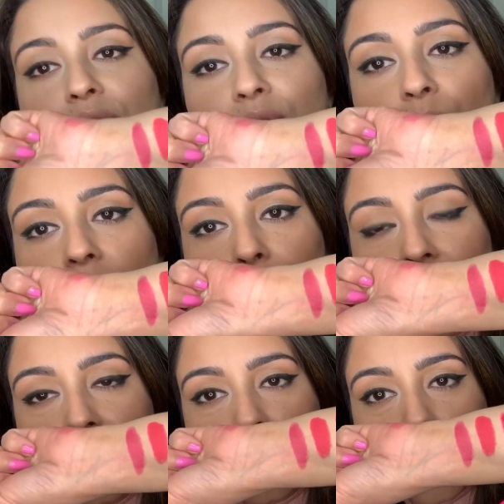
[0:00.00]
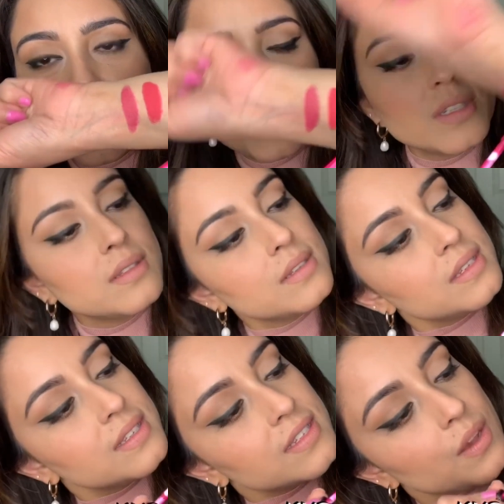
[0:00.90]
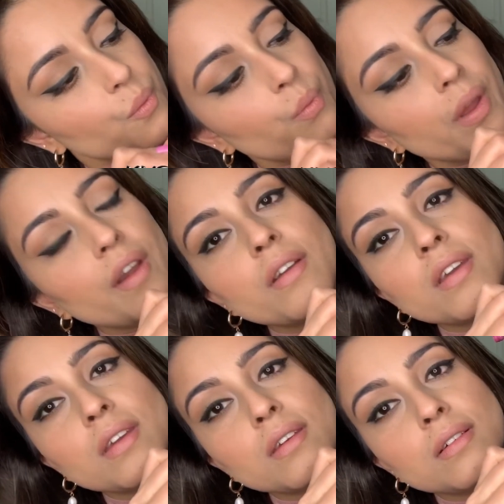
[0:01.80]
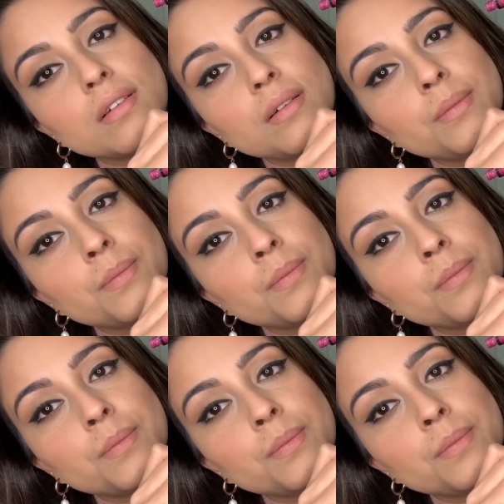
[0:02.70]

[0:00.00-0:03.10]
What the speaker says: So let me swatch it somewhere here.